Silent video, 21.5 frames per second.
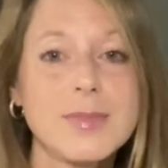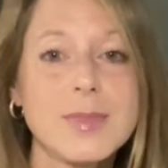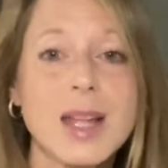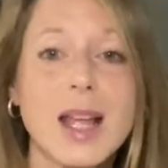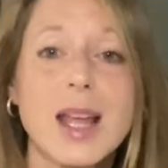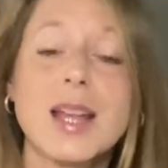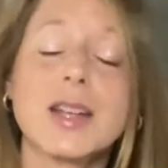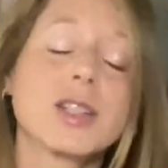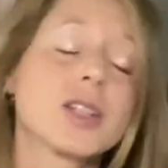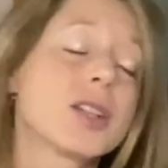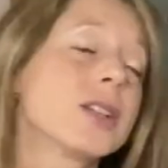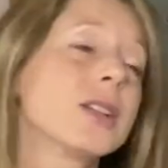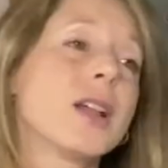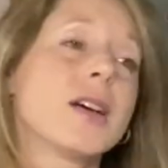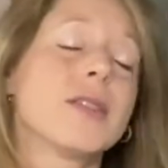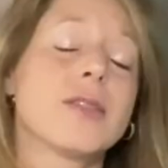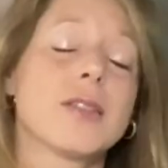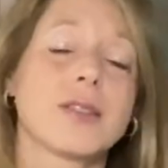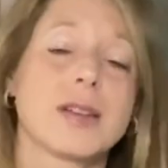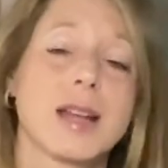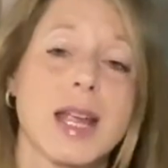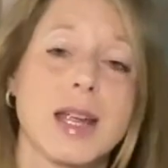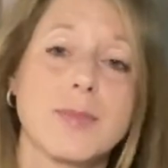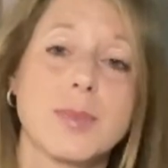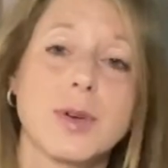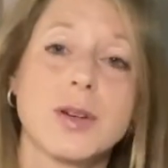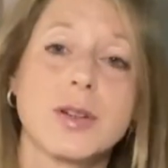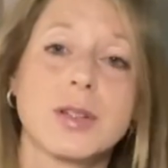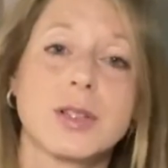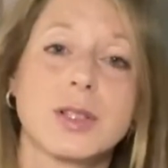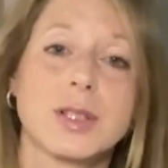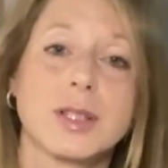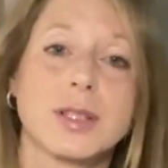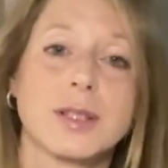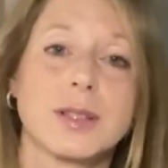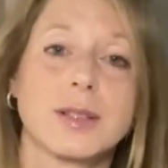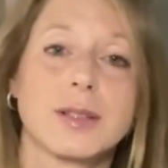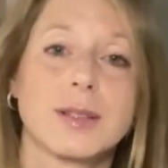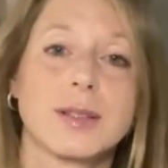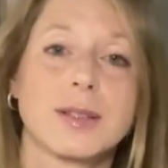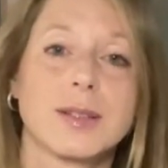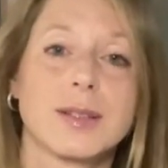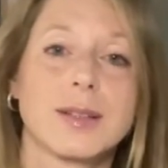and to love our neighbors,
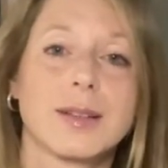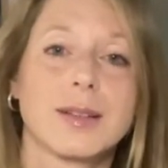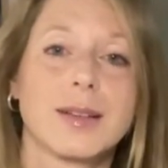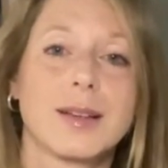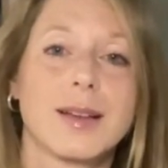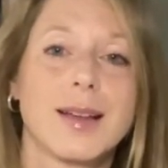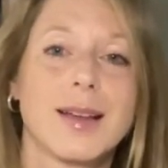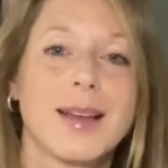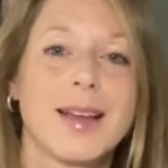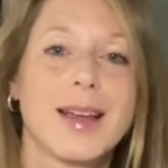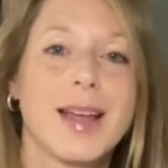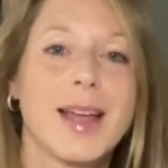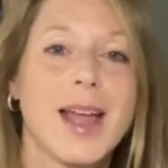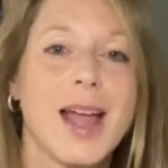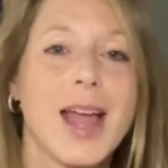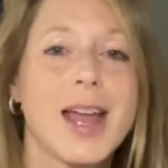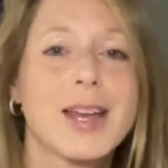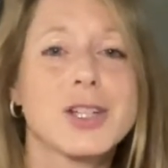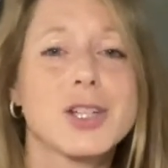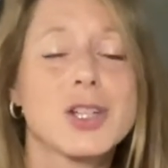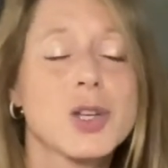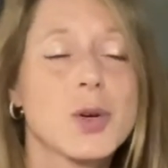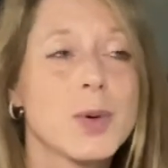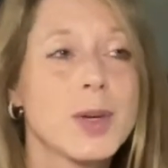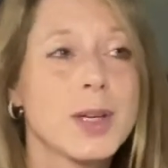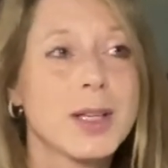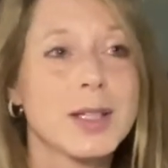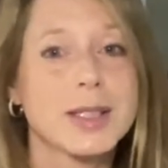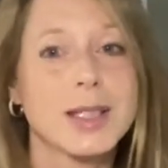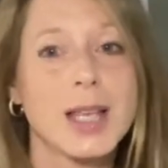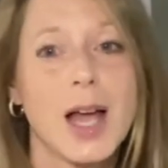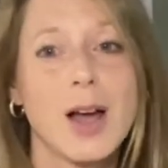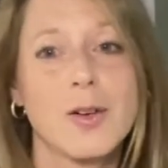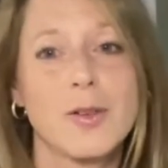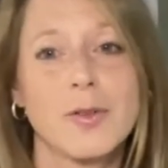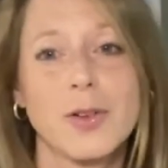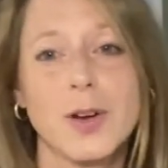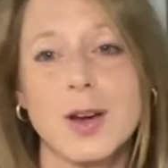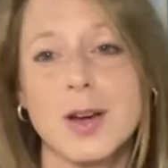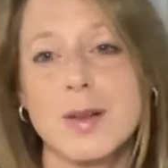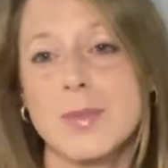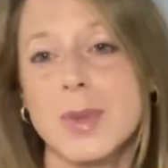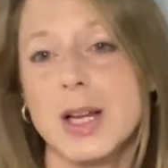and showing us how
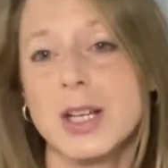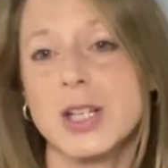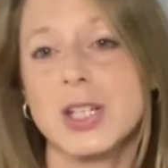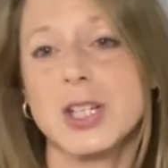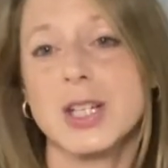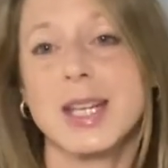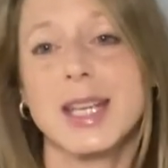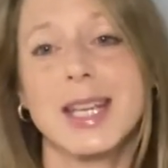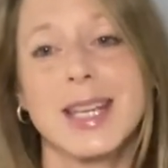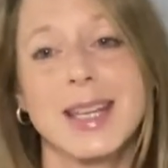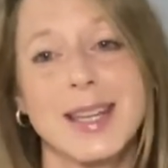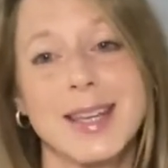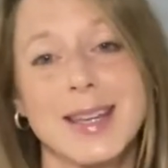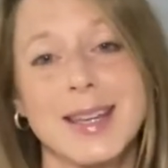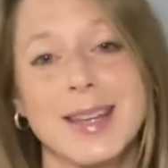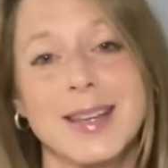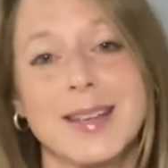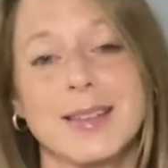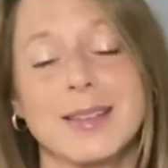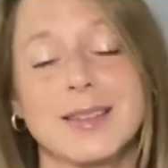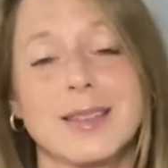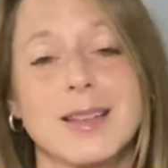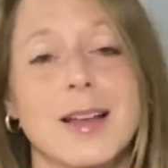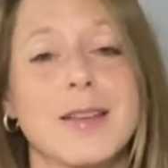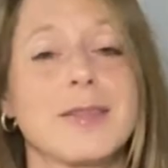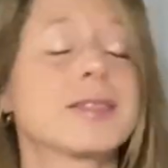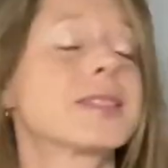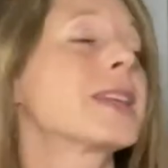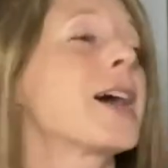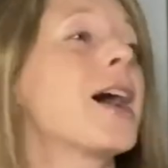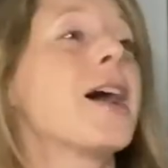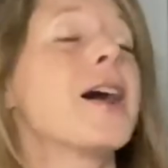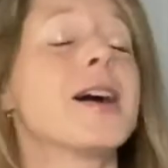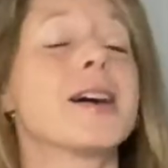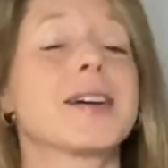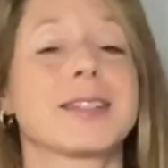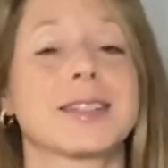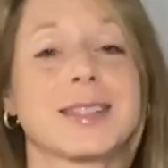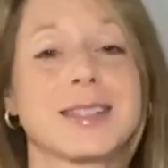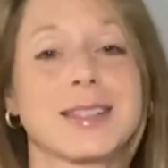very much He loves us